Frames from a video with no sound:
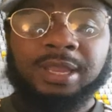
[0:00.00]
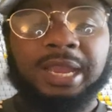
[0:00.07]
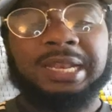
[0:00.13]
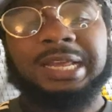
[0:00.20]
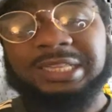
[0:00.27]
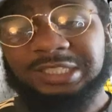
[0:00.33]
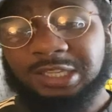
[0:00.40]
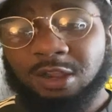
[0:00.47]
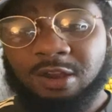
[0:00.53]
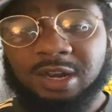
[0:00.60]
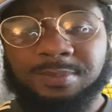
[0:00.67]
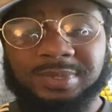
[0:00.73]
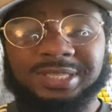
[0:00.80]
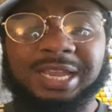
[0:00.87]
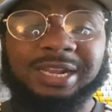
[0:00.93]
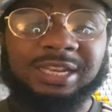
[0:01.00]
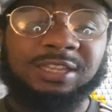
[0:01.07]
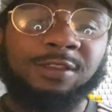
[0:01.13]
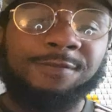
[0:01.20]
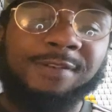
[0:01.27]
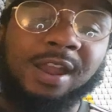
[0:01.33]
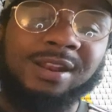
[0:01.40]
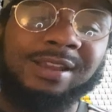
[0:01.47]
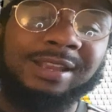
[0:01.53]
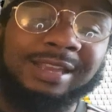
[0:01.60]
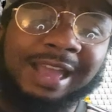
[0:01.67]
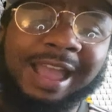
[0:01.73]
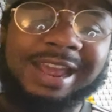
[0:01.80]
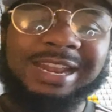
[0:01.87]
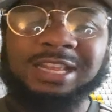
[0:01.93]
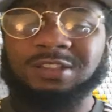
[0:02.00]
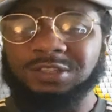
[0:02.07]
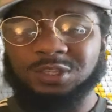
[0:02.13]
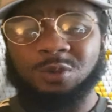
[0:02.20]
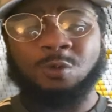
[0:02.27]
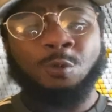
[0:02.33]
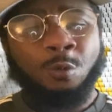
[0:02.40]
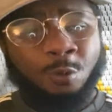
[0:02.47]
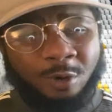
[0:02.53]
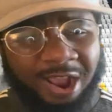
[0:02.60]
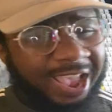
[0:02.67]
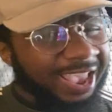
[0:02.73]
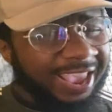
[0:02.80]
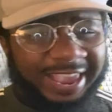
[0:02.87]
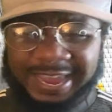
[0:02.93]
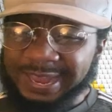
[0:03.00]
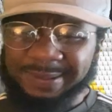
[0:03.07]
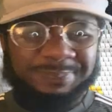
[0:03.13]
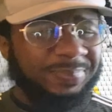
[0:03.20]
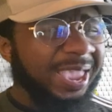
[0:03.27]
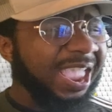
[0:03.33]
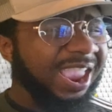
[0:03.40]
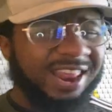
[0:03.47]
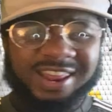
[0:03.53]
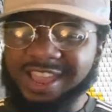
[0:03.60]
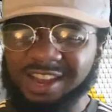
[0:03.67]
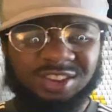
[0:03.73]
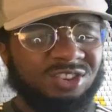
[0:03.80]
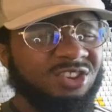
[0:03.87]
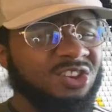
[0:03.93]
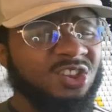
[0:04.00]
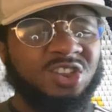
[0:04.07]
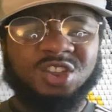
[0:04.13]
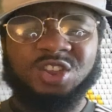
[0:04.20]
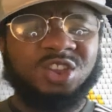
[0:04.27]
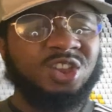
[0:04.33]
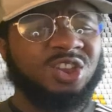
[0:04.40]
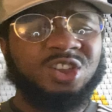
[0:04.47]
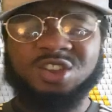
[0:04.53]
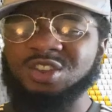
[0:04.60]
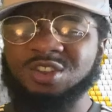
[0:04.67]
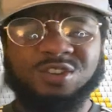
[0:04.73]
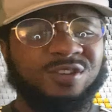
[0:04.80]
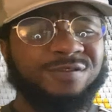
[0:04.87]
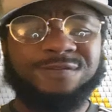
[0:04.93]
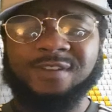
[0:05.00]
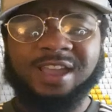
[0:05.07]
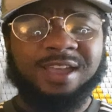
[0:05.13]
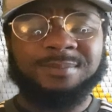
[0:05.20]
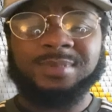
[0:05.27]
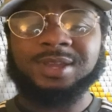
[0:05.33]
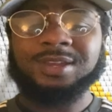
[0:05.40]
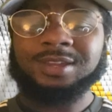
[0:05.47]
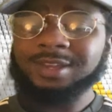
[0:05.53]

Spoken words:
And then tell them exactly you found a guy that does it way better than you, fam.